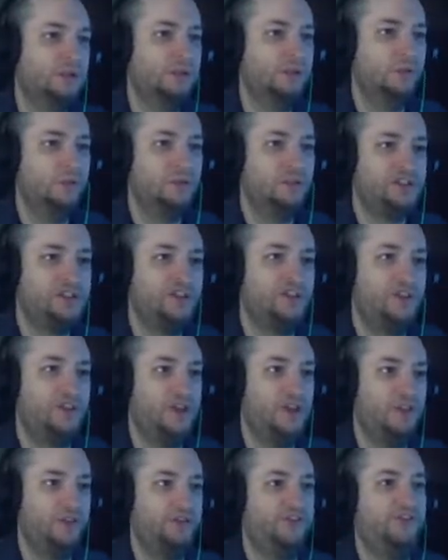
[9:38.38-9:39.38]
which is
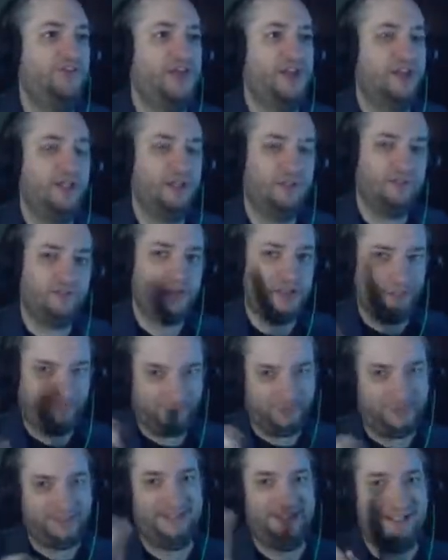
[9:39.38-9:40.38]
another sign of
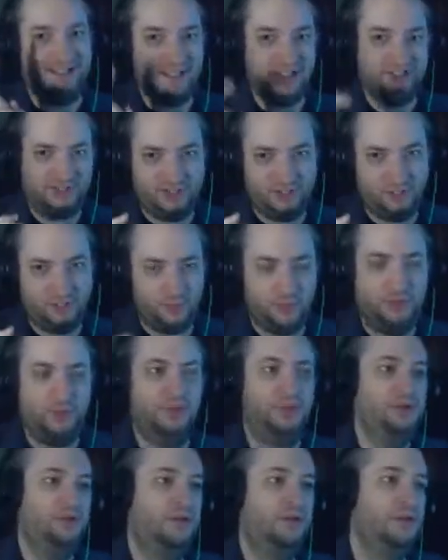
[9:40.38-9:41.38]
completing a zone.
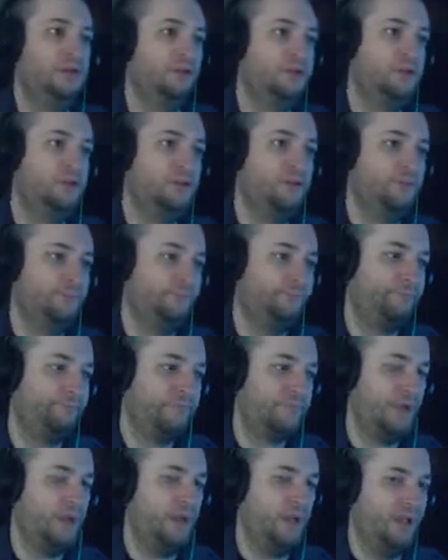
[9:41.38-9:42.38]

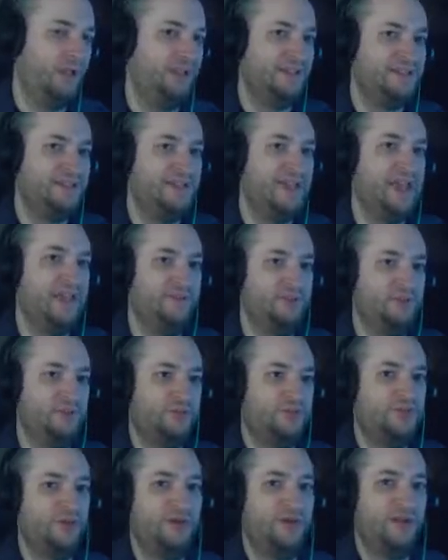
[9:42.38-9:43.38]
Well, unless they have you
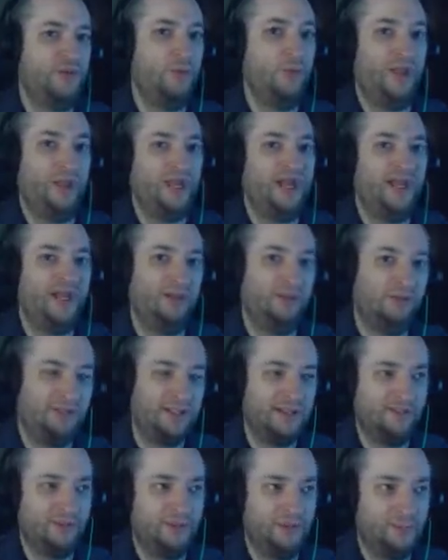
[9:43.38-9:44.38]
return at a way higher
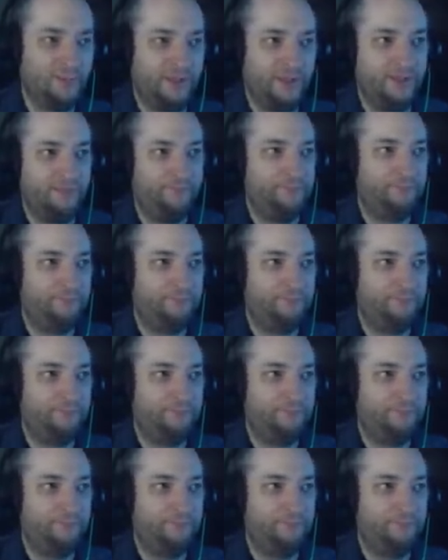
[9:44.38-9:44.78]
level, but